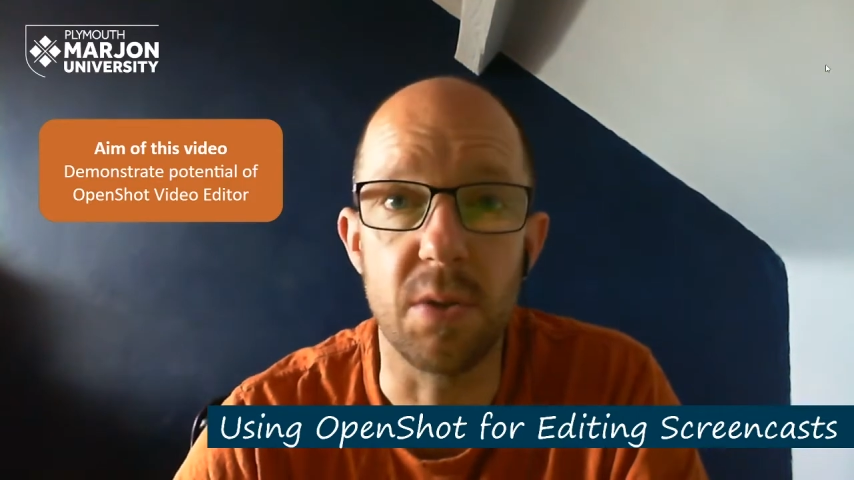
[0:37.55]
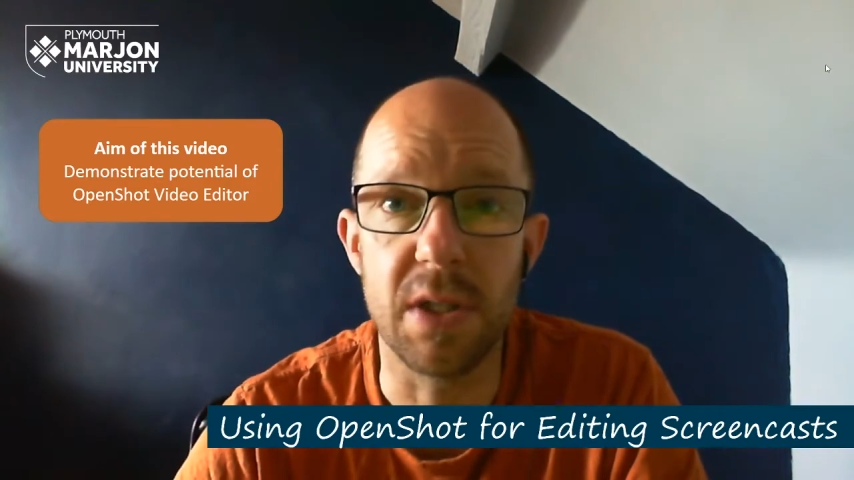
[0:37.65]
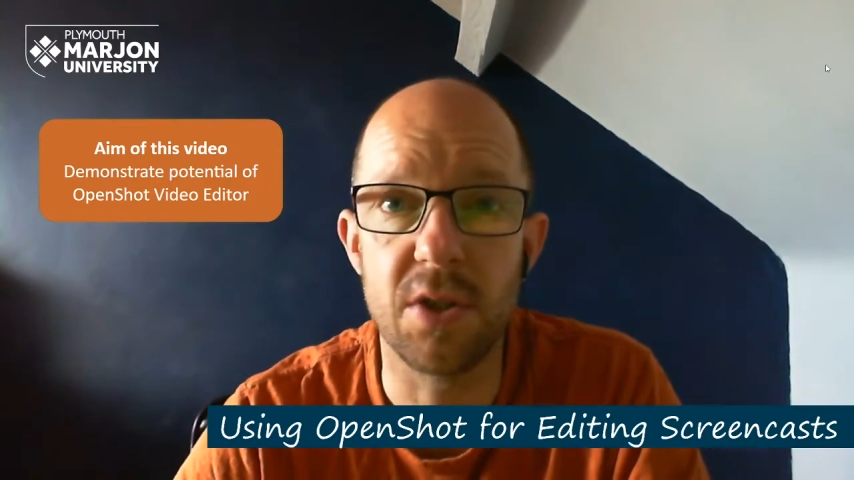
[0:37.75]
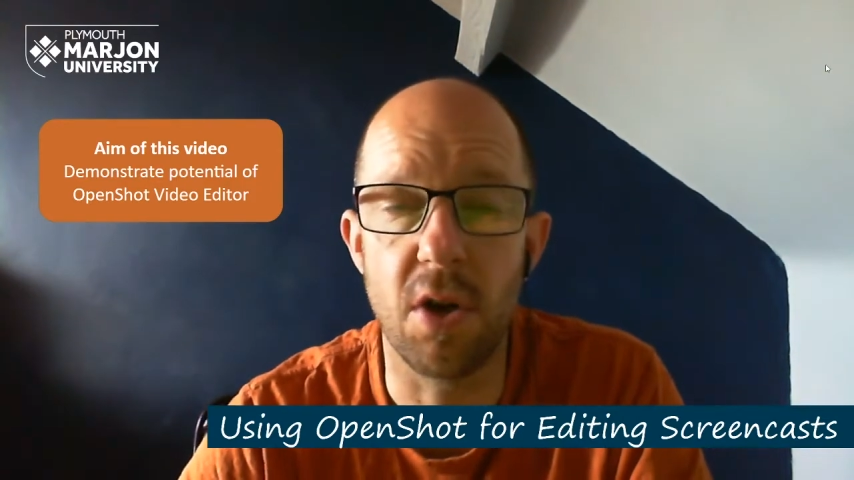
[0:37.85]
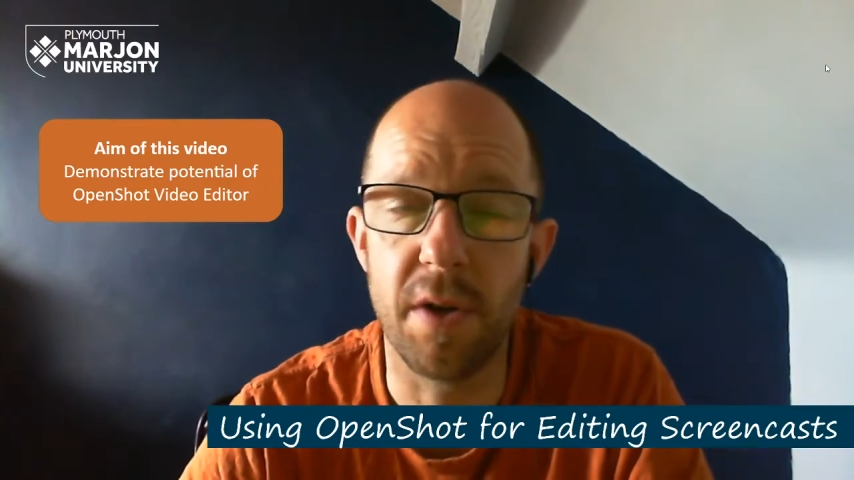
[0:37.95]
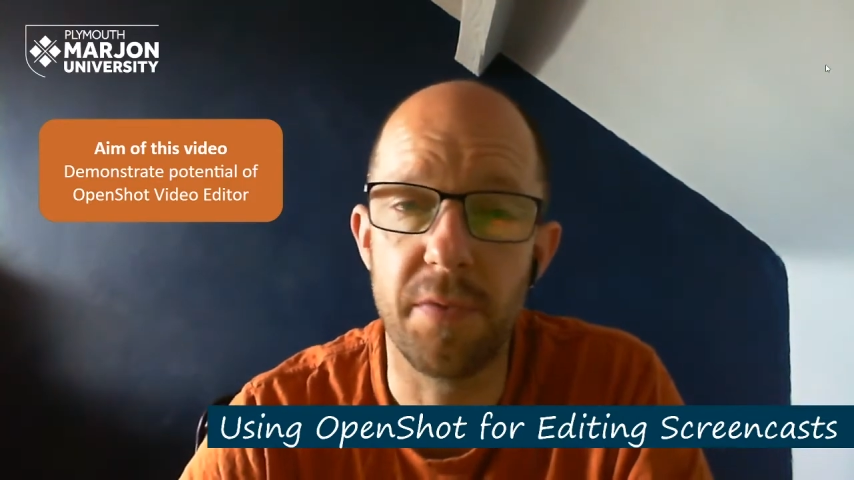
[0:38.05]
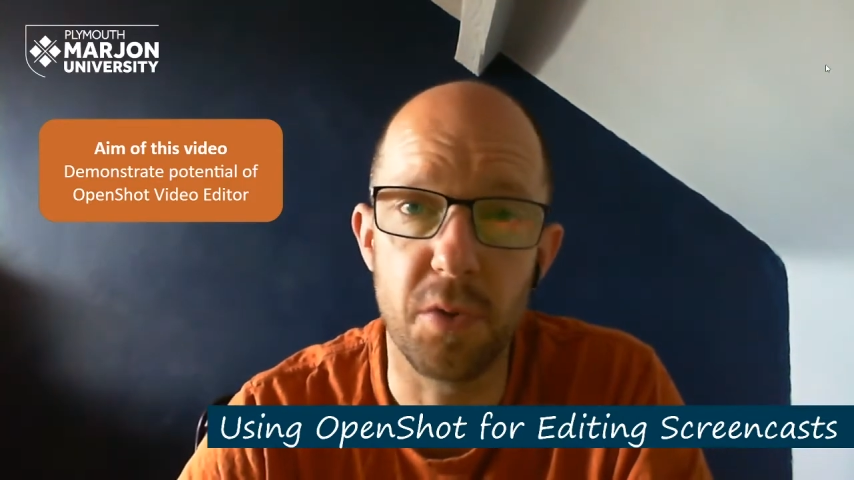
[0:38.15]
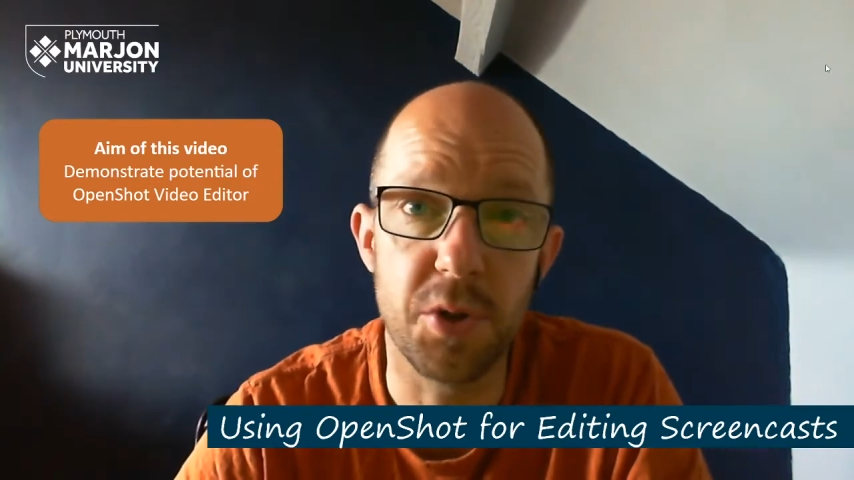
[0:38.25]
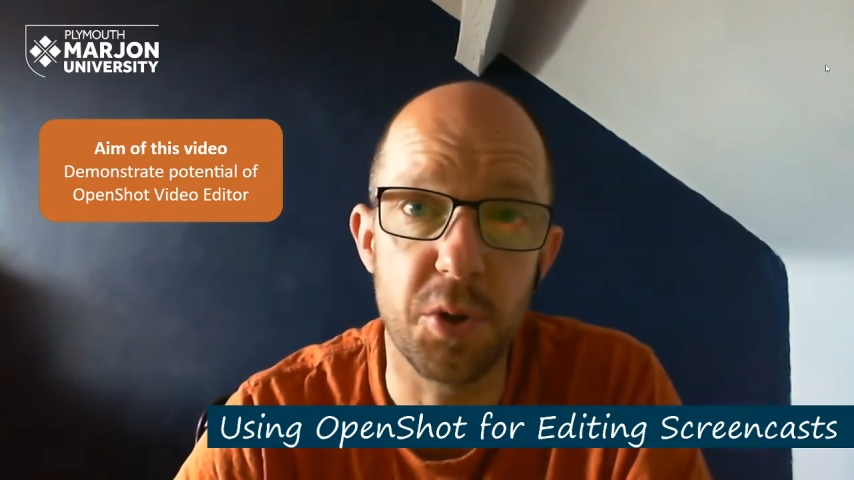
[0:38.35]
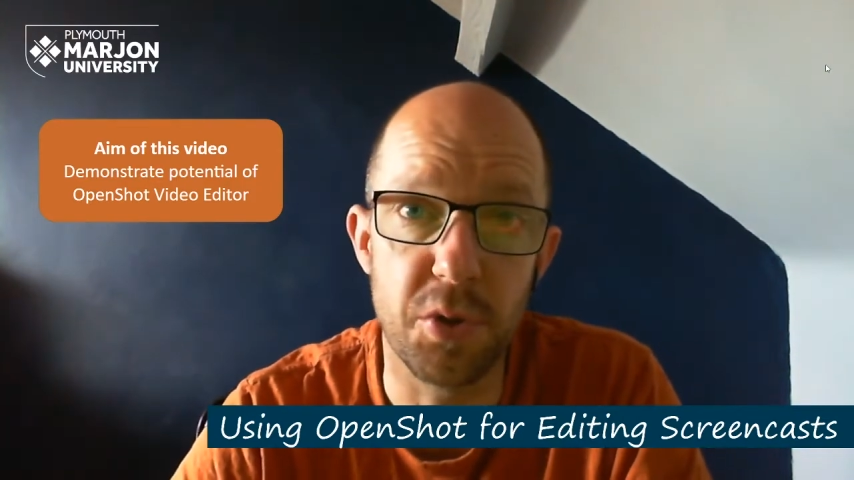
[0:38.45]
It's not a full
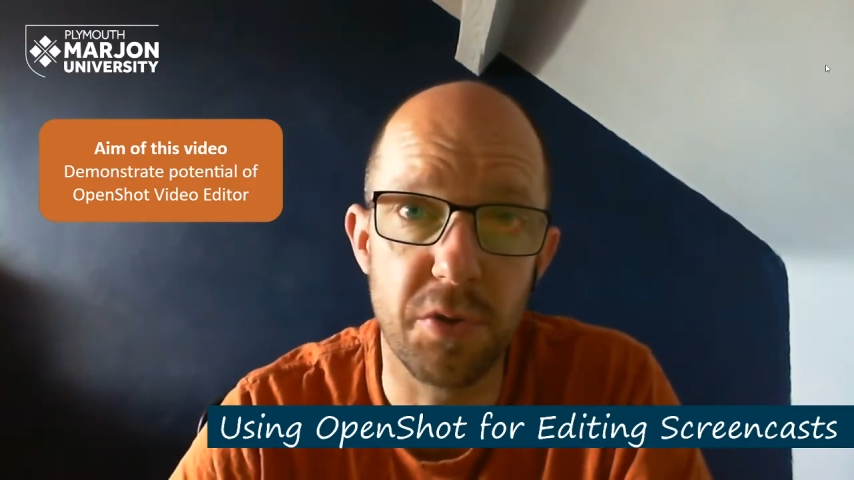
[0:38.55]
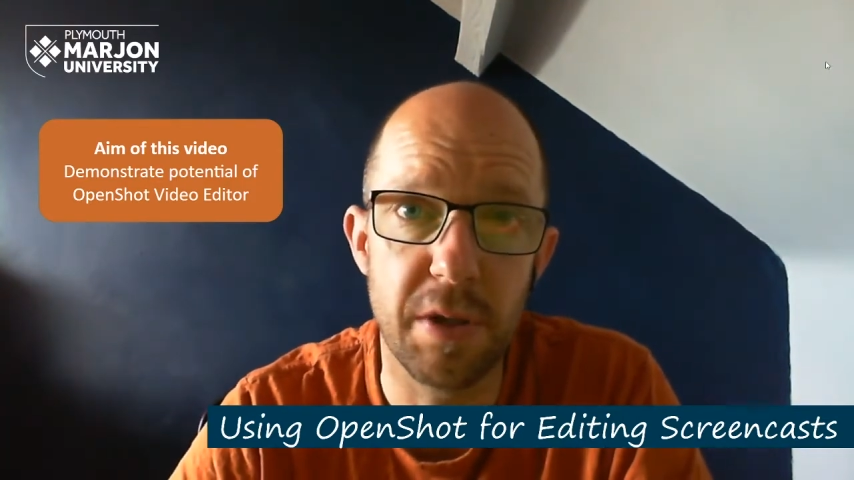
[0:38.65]
tutorial,